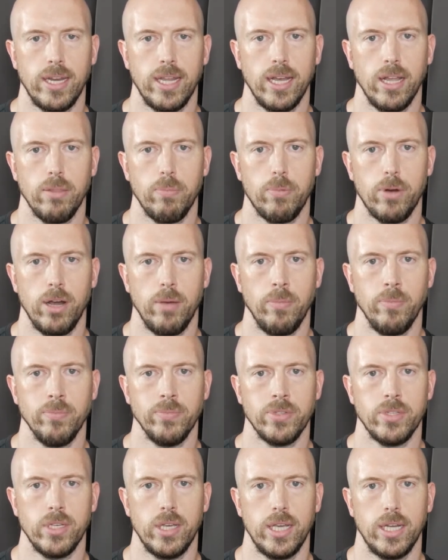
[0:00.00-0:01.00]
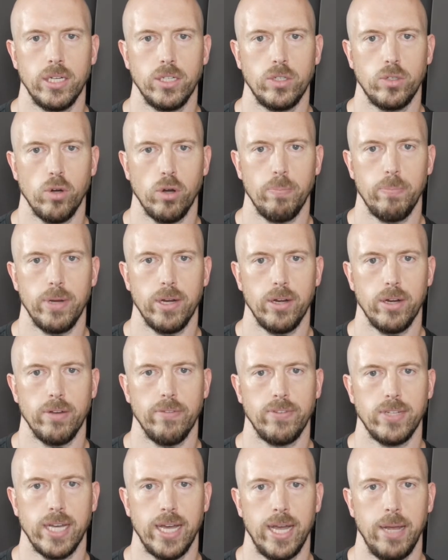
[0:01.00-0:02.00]
health problems in a short period
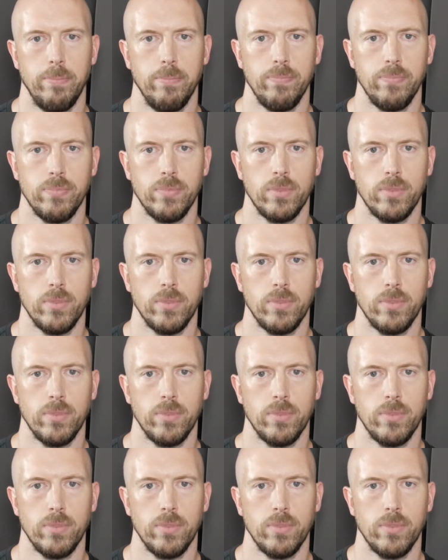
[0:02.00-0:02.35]
of time,